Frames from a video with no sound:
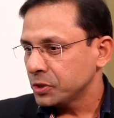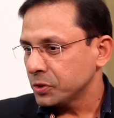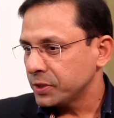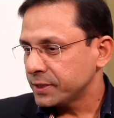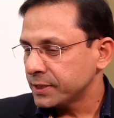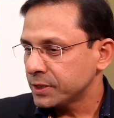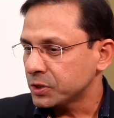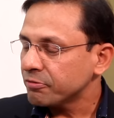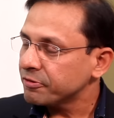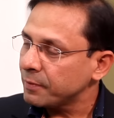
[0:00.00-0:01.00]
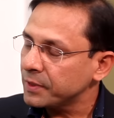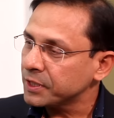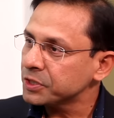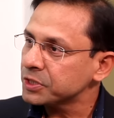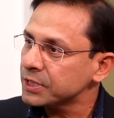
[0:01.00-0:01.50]
So this is software
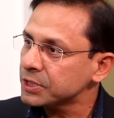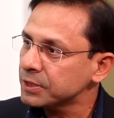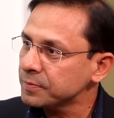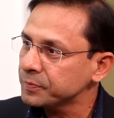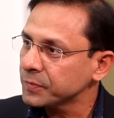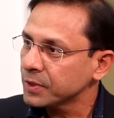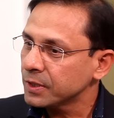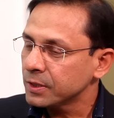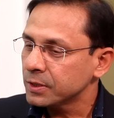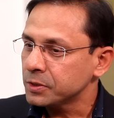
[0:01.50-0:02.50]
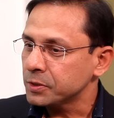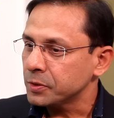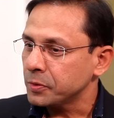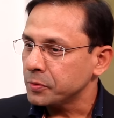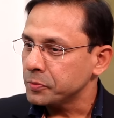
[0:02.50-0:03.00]
applications testing. Hmm.
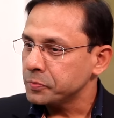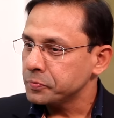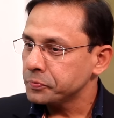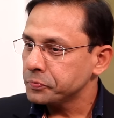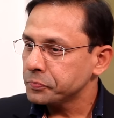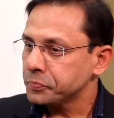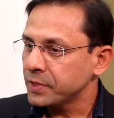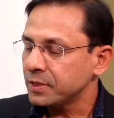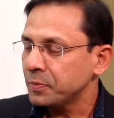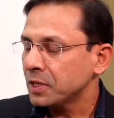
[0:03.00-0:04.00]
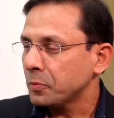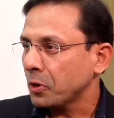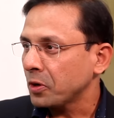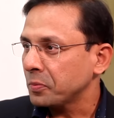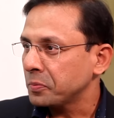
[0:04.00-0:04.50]
So a typical
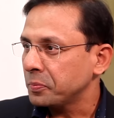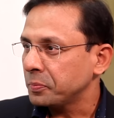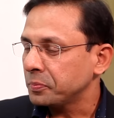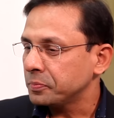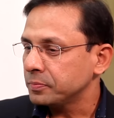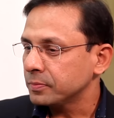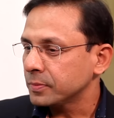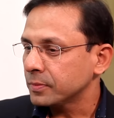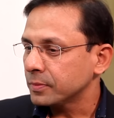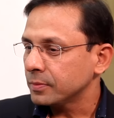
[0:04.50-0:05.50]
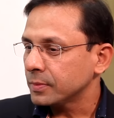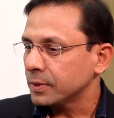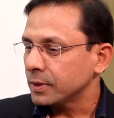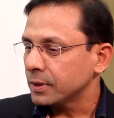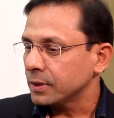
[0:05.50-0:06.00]
problem
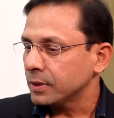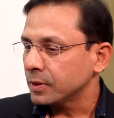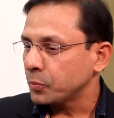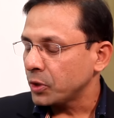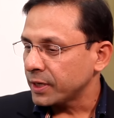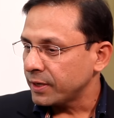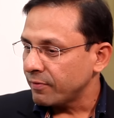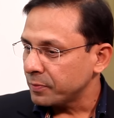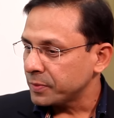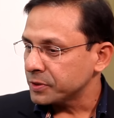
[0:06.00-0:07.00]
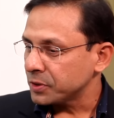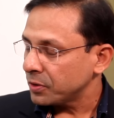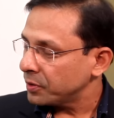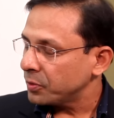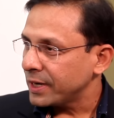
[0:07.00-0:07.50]
uh, product developers all
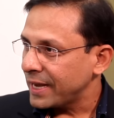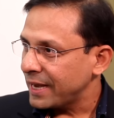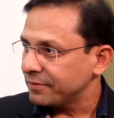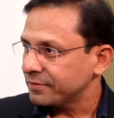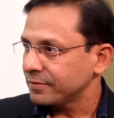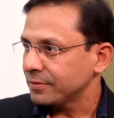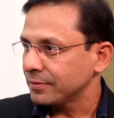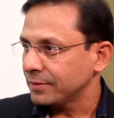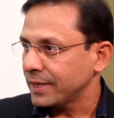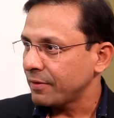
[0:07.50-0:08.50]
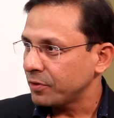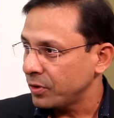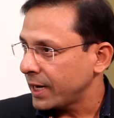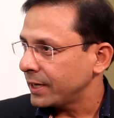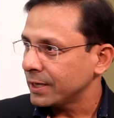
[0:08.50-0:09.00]
over the world have they have a
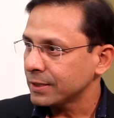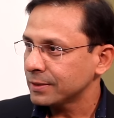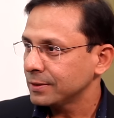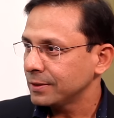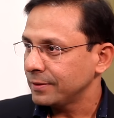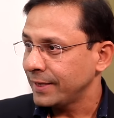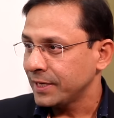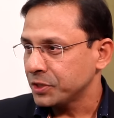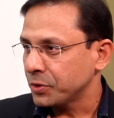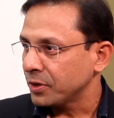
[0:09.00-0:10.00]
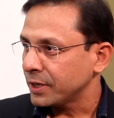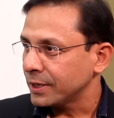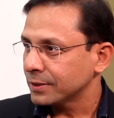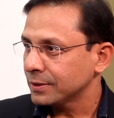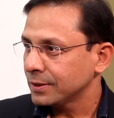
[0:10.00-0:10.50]
good idea, they execute on
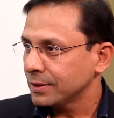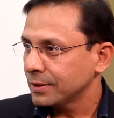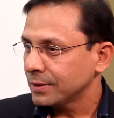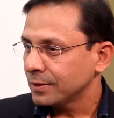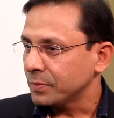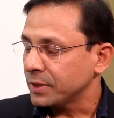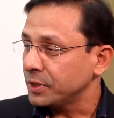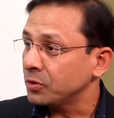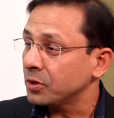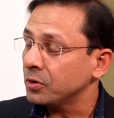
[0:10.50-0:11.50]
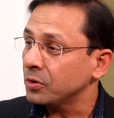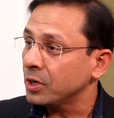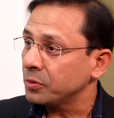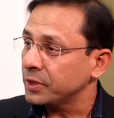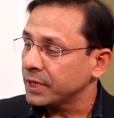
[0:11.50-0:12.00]
it, but they do not know
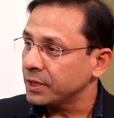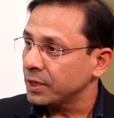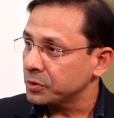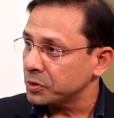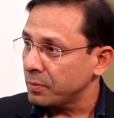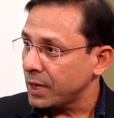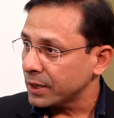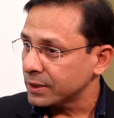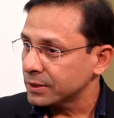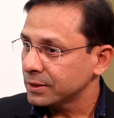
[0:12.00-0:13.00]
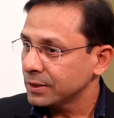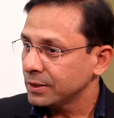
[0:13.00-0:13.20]
how to take it out to the market.